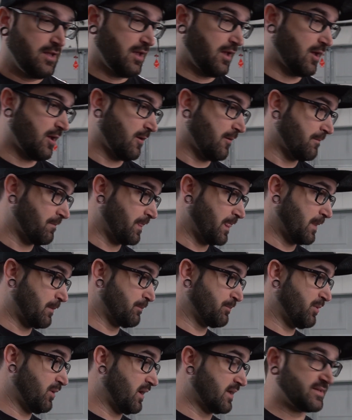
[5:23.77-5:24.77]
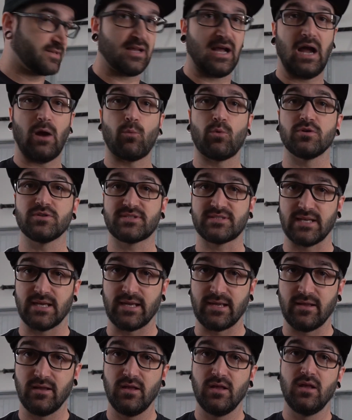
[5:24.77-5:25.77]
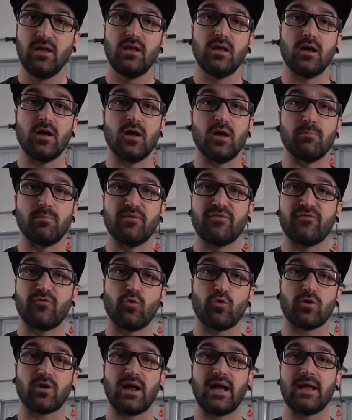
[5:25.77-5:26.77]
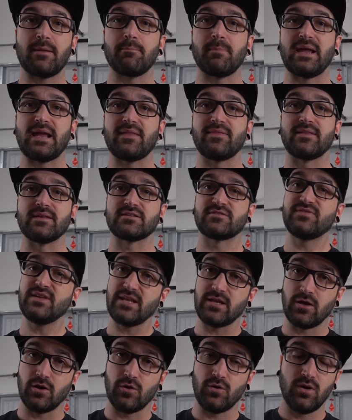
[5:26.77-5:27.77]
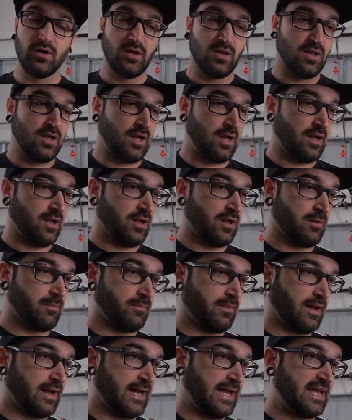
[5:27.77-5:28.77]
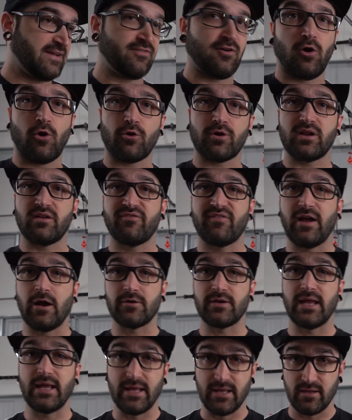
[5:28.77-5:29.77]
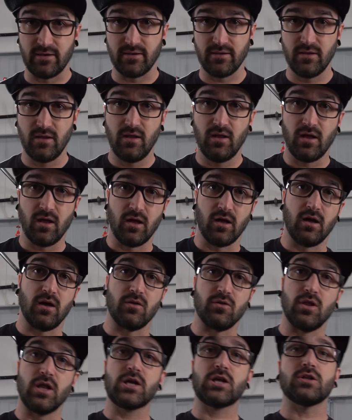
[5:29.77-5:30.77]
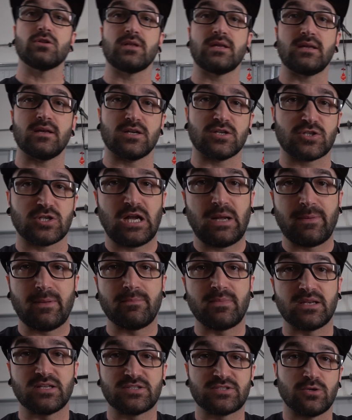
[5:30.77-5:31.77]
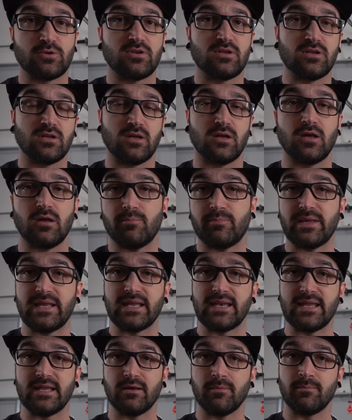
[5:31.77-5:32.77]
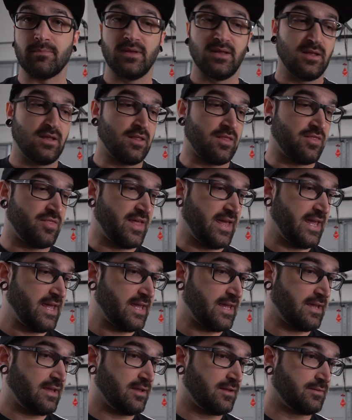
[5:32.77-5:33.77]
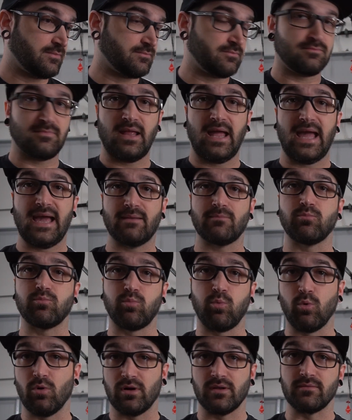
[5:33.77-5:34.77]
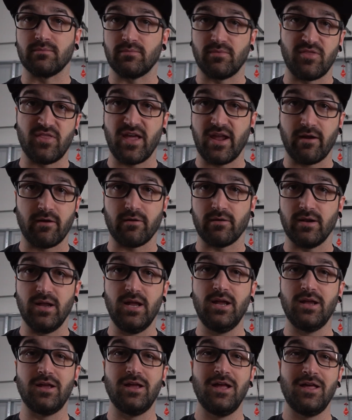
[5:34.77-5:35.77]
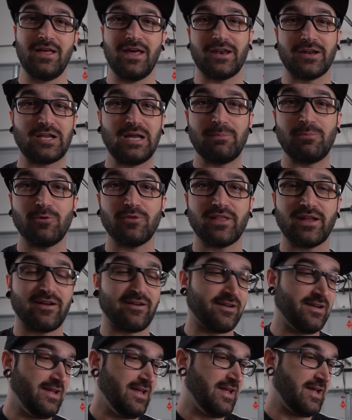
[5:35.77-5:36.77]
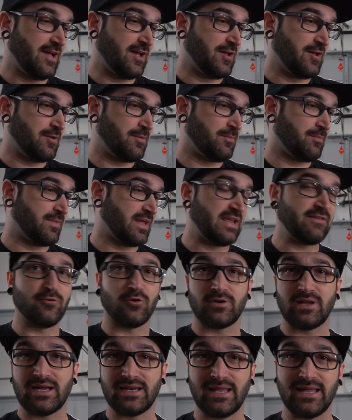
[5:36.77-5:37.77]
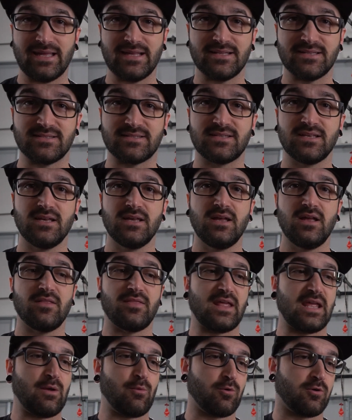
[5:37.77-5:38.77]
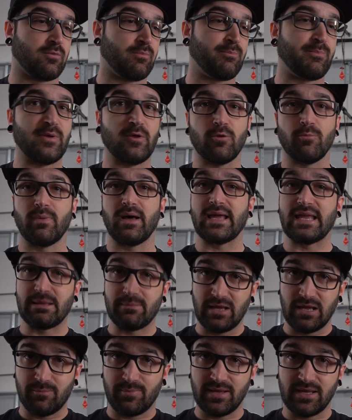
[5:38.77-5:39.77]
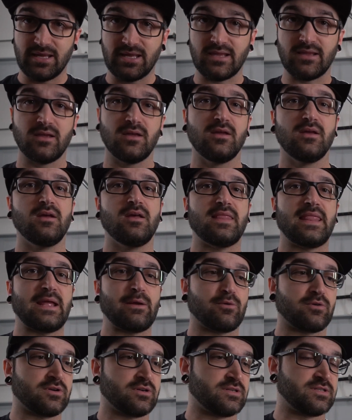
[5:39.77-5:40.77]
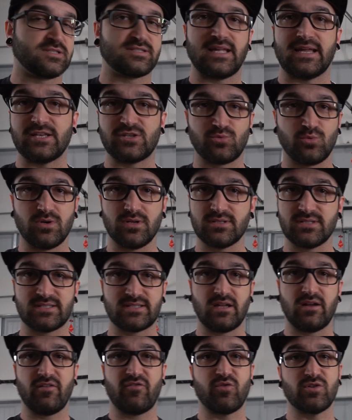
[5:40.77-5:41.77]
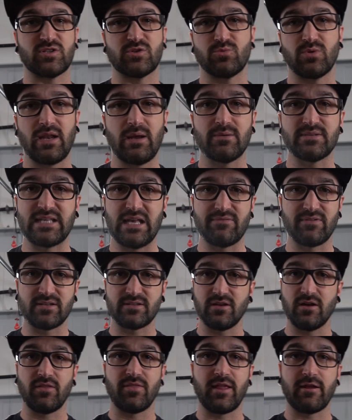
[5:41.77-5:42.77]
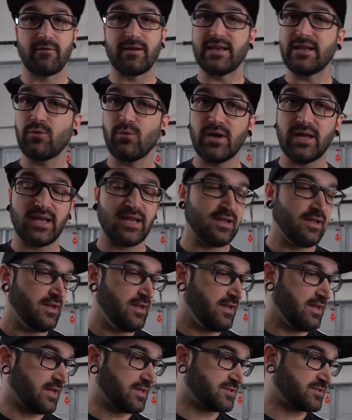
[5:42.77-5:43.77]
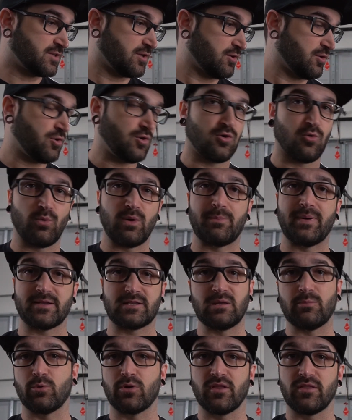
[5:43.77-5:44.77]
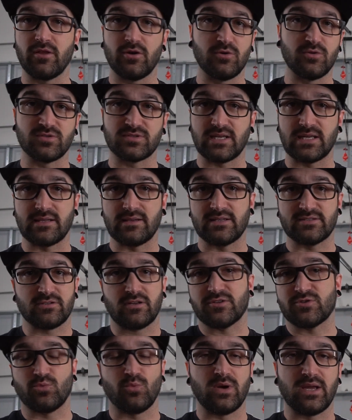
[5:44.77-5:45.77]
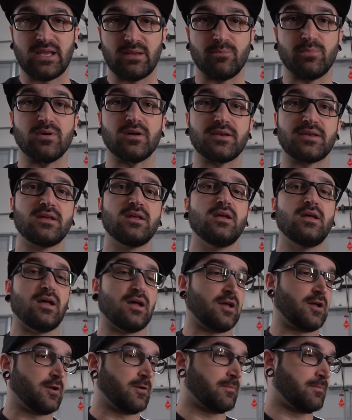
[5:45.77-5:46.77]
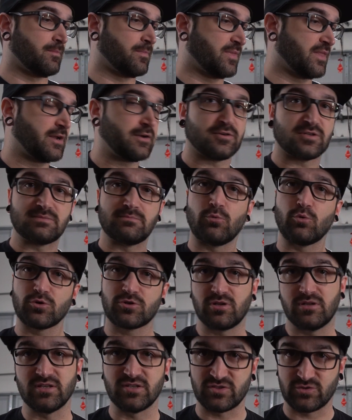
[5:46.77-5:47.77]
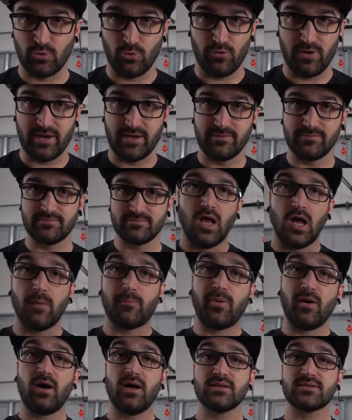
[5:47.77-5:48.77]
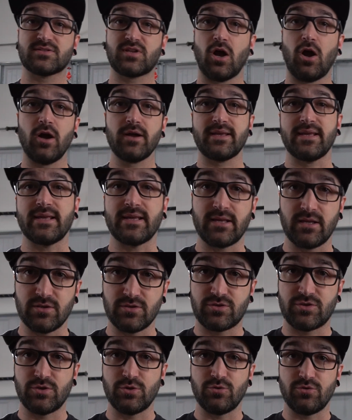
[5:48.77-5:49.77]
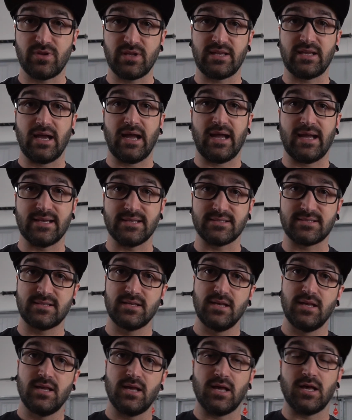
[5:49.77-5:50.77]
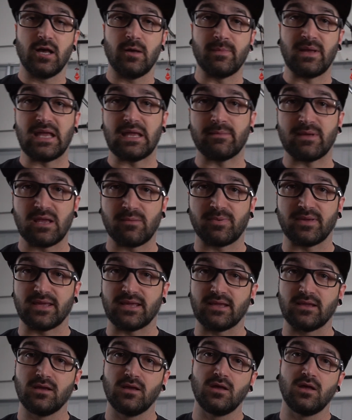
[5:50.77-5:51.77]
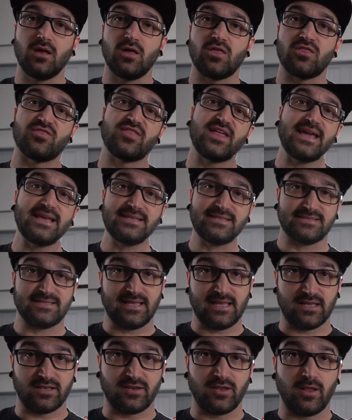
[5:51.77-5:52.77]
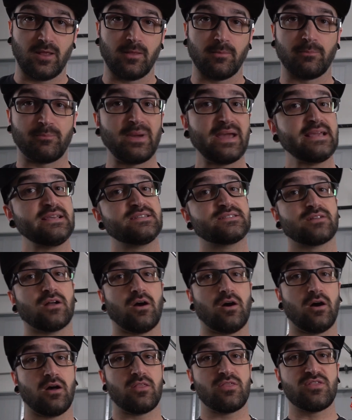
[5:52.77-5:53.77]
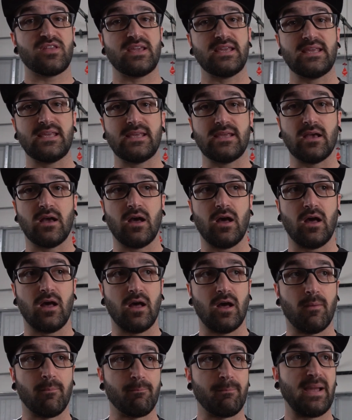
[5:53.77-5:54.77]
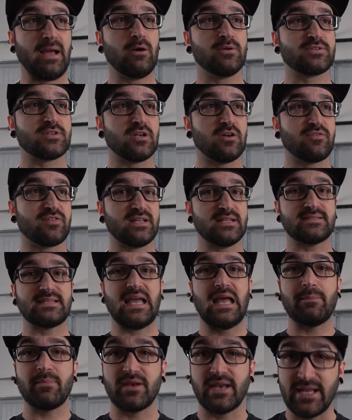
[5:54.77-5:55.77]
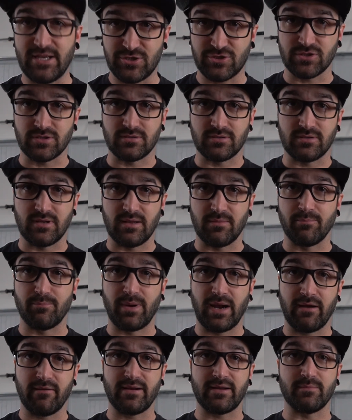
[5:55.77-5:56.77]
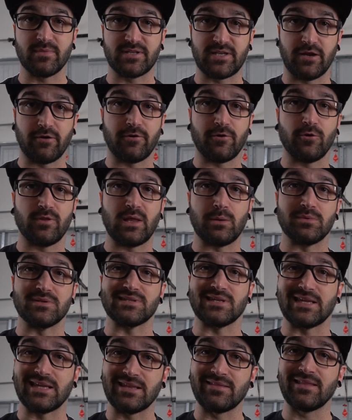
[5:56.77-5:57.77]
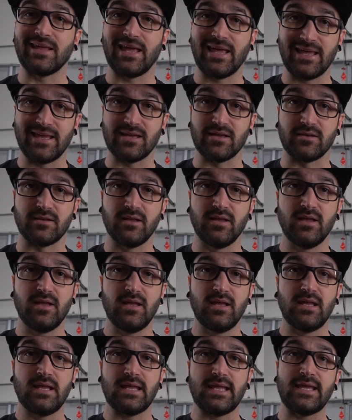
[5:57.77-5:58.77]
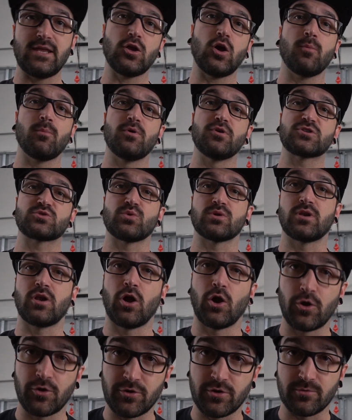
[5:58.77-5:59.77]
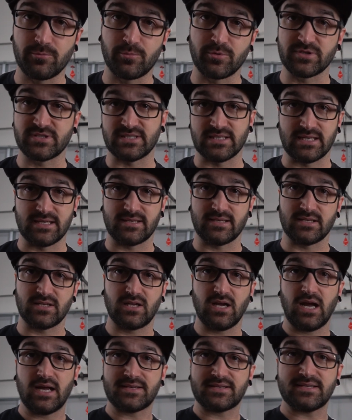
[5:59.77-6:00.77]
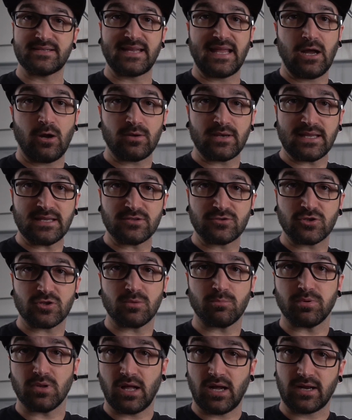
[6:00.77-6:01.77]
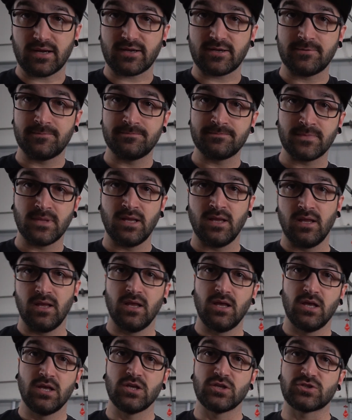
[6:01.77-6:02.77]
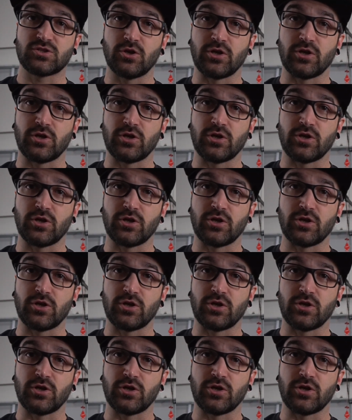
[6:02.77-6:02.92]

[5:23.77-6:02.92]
But I will say, before I made this video, I have already found a head. Luckily, a shop in Minnesota, B&M, they had one there, had a couple there. Evo 9 heads, they were built by MAP. They were stage 1 stuff, which is what I was having done there anyway. And so we picked up one of those and it's on its way, but there's more to this story. Upon talking to the guys at MAP, they said, based on the amount of contamination and bearing material that was in the head, it almost 100% got down into the block. So